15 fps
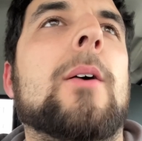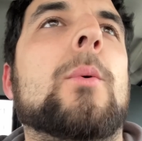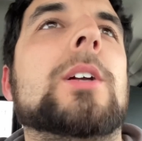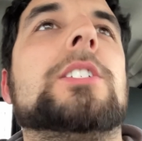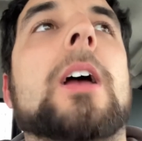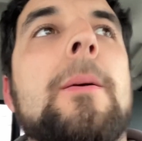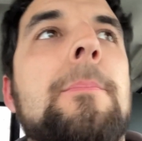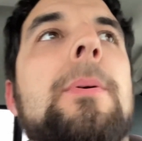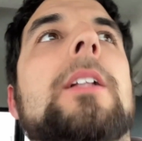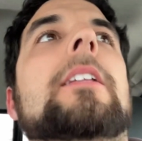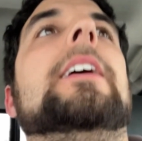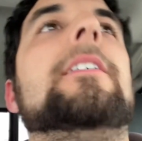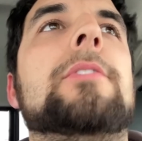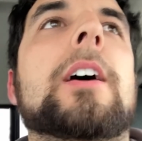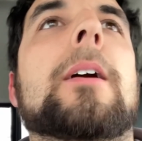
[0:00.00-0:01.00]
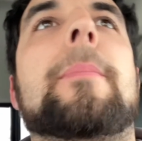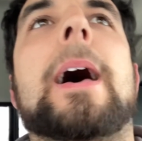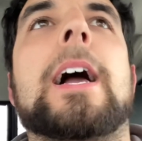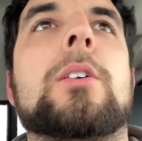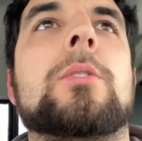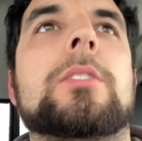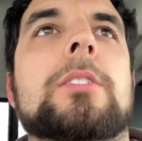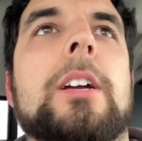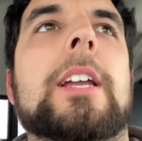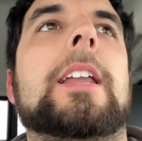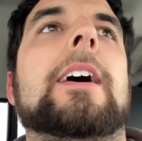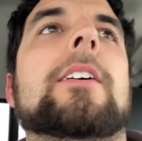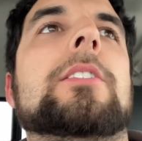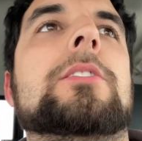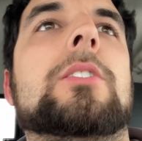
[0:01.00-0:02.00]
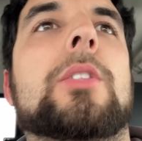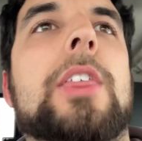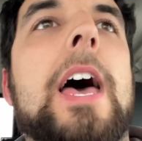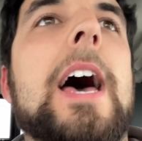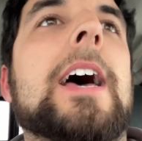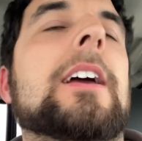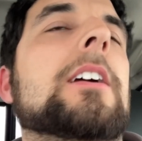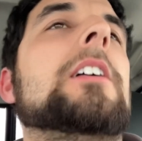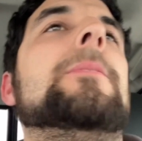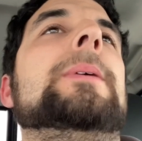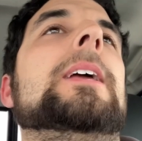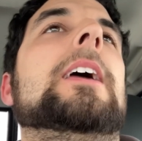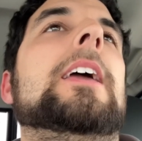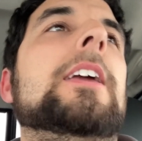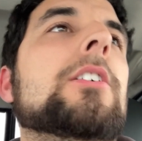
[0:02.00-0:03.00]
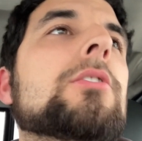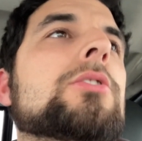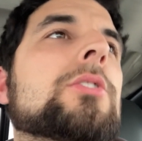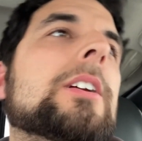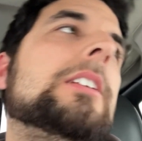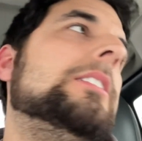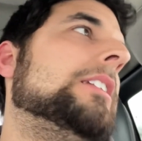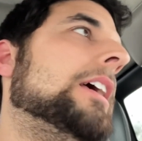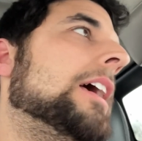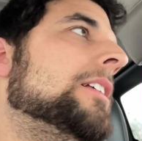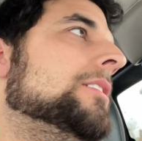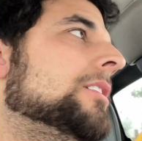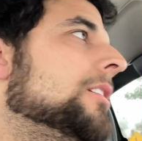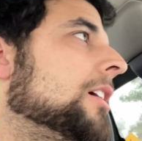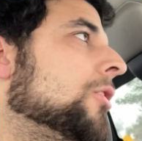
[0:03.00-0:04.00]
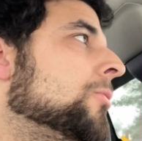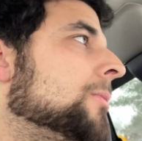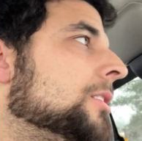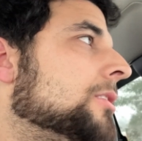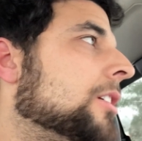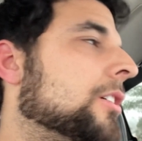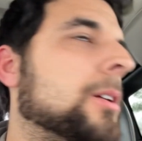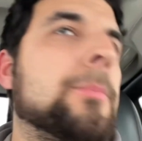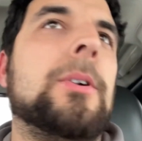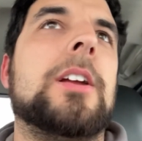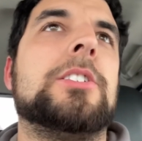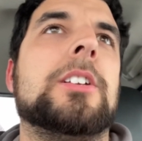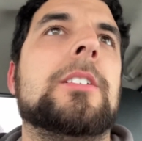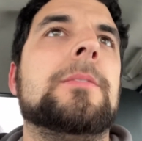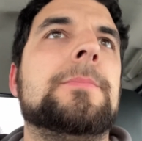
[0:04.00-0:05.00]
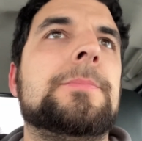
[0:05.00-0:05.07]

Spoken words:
which I believe they're backwards right now. So that could be a huge reason it has almost no compression.